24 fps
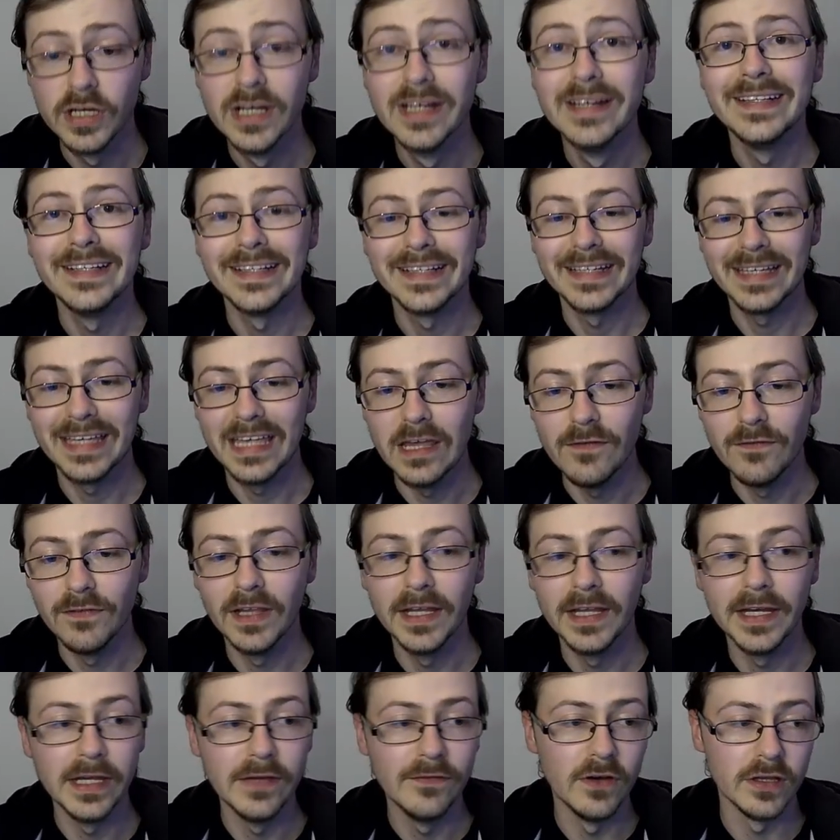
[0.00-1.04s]
to Keith
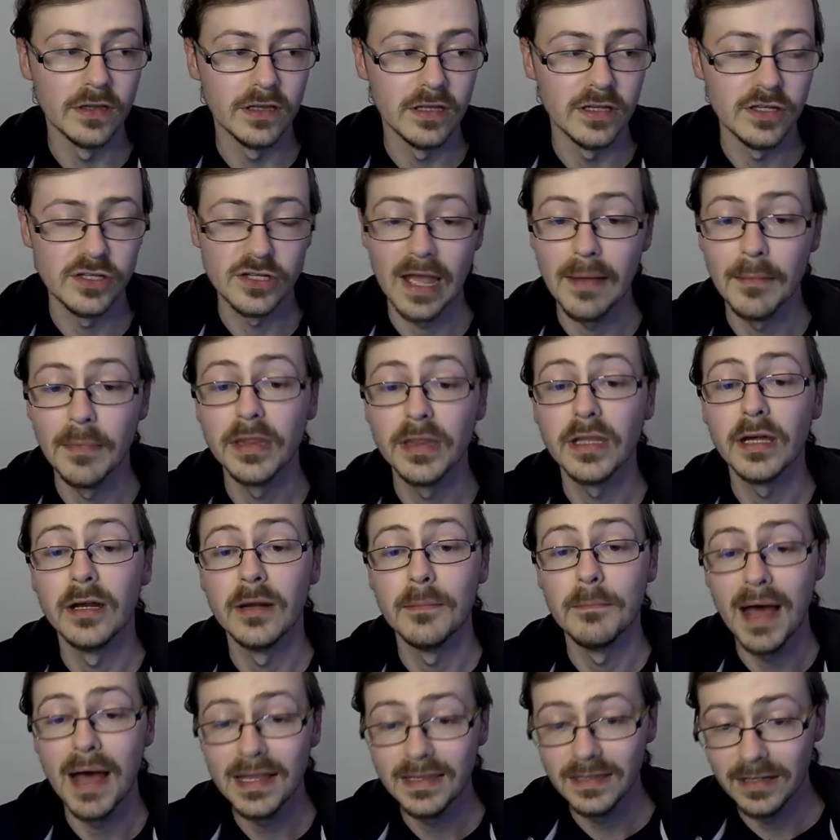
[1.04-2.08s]
Lee versus Sheamus and
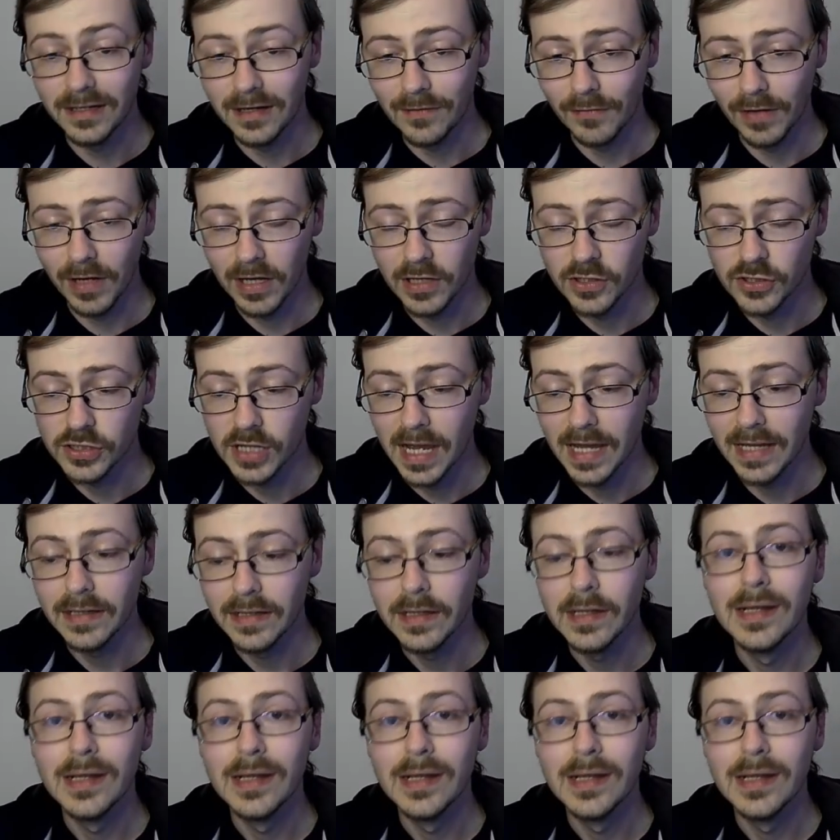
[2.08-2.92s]
abandoning Ricochet,